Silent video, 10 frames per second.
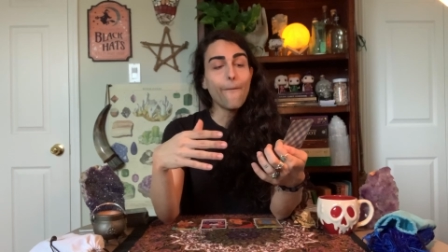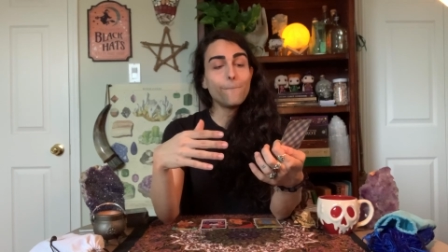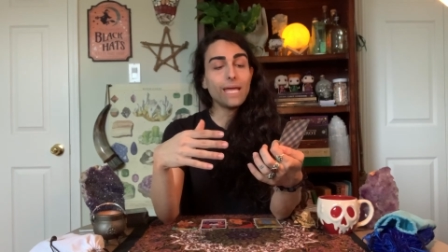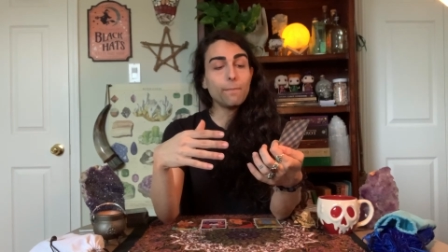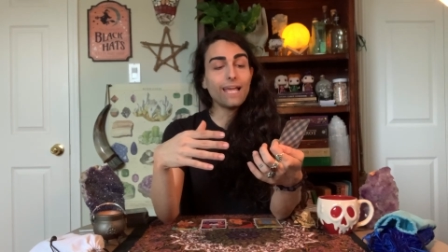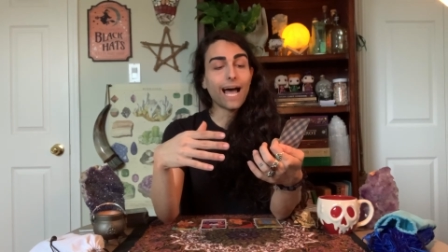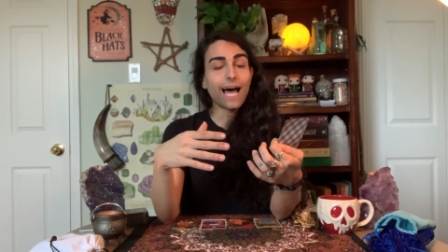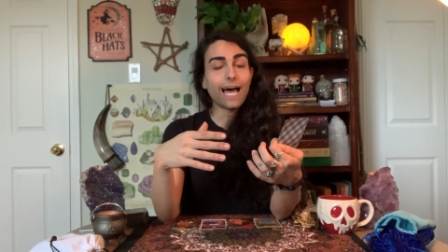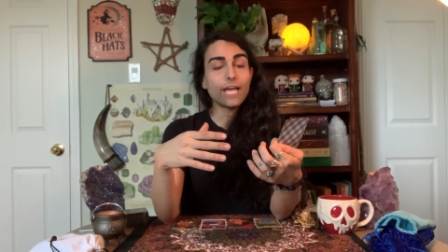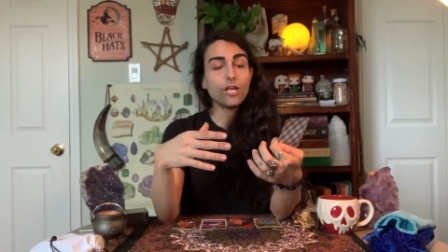maybe
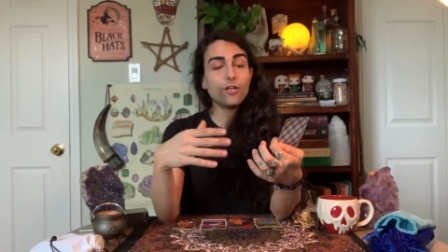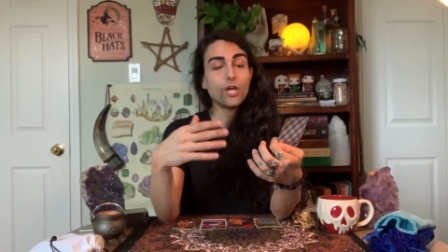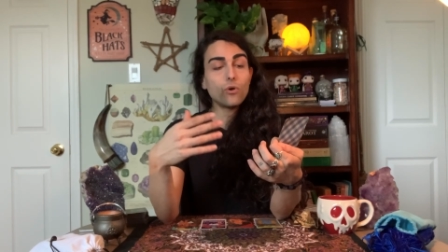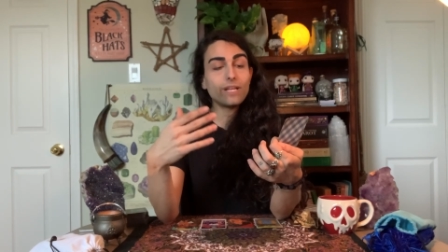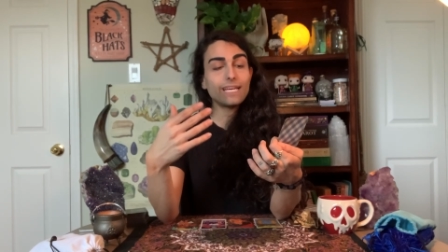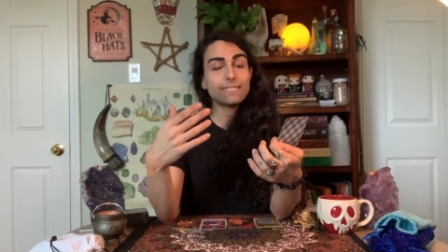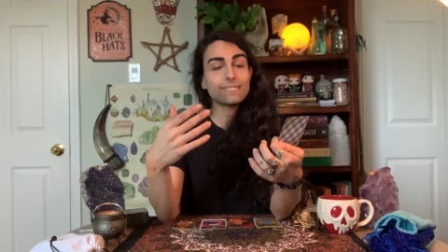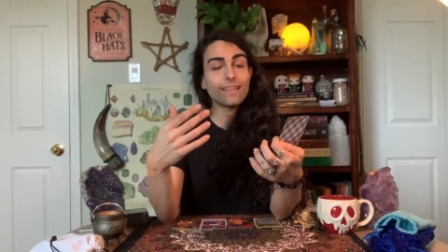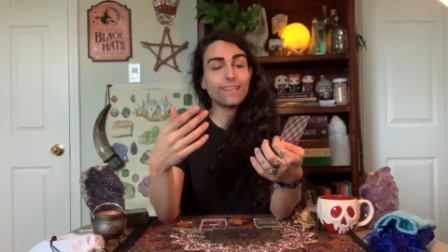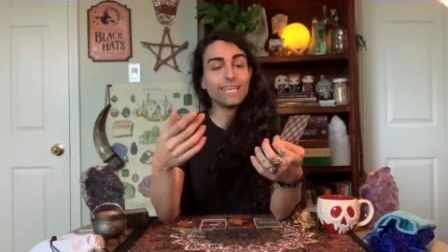I
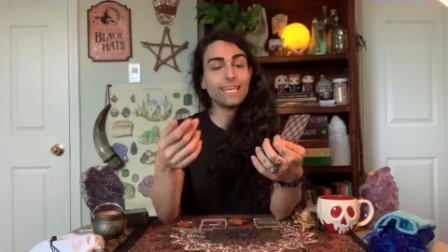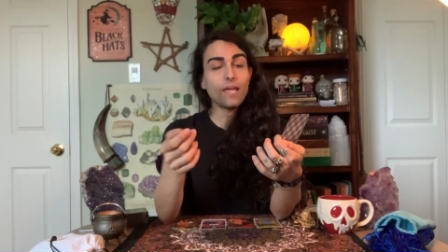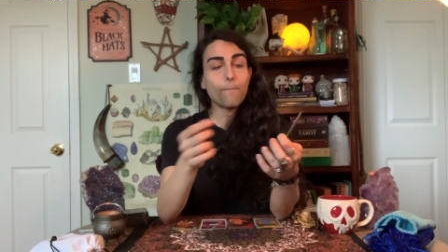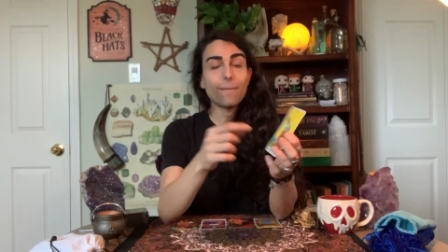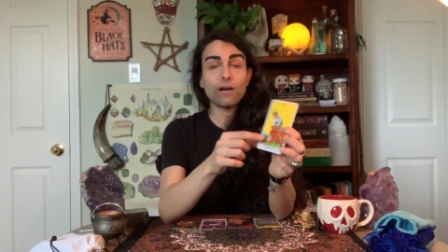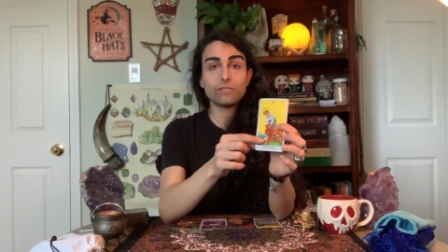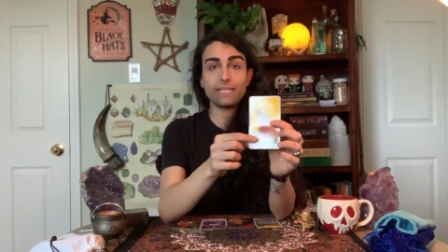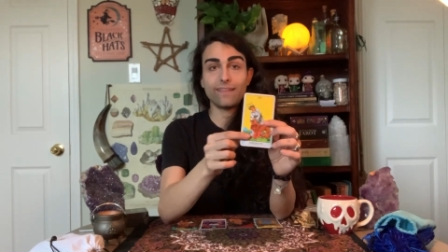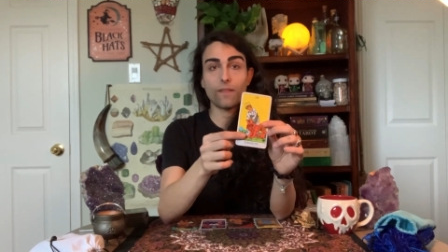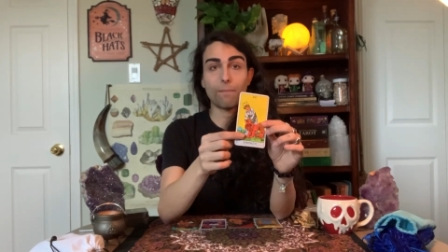notice the
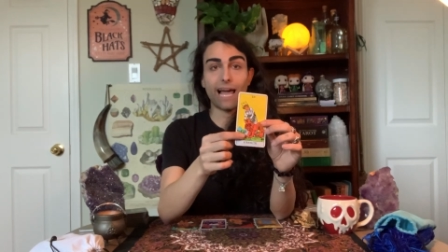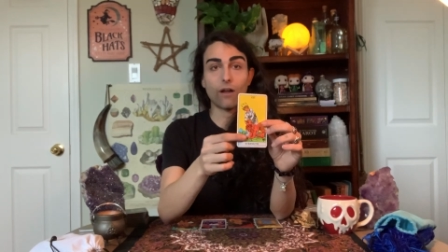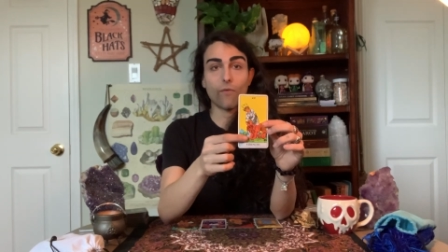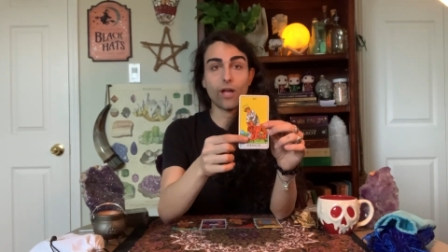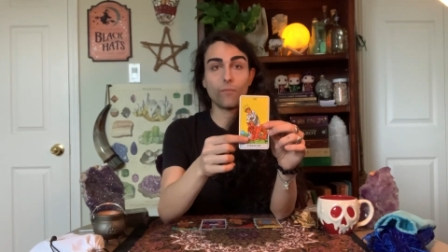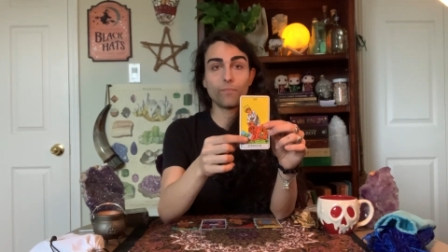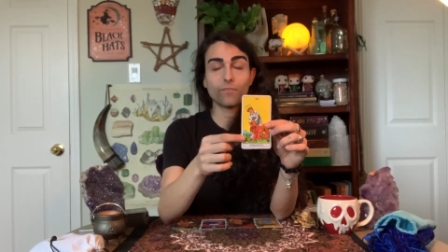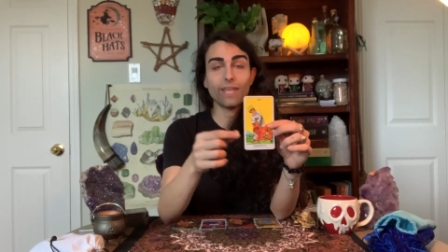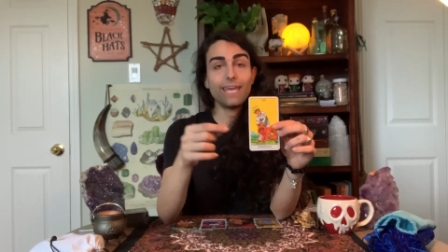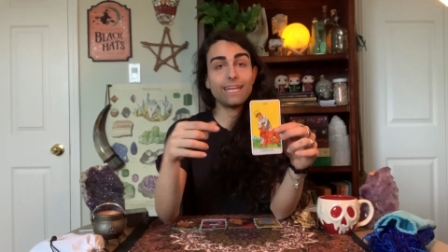mountain in the background,
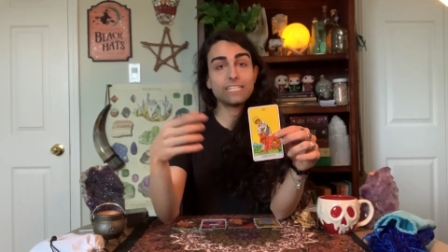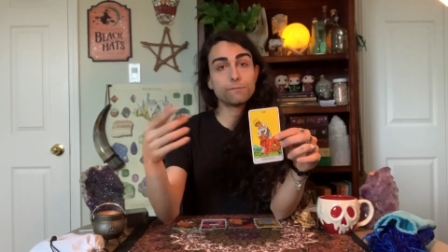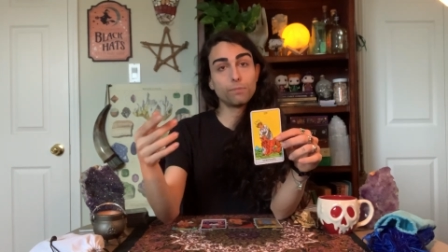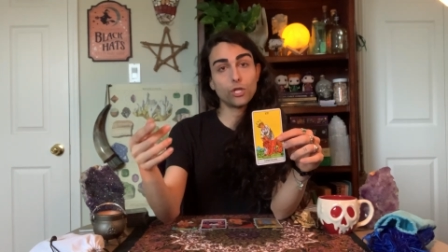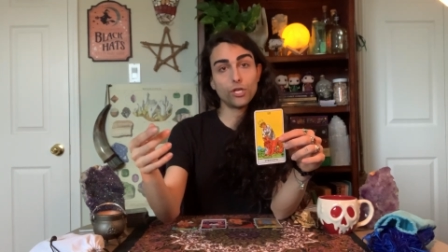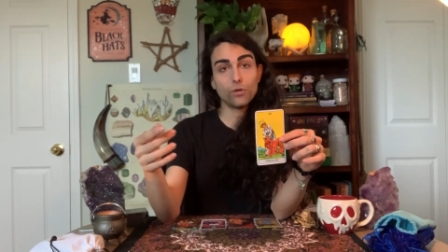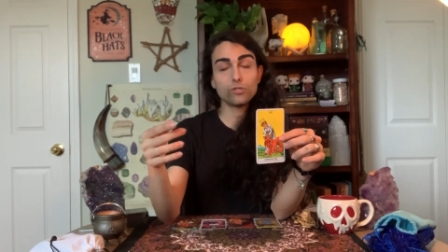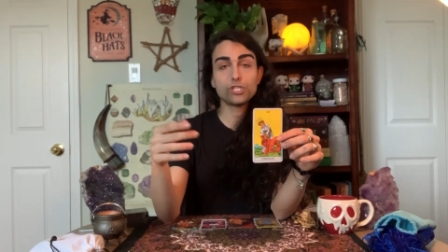and it's blue.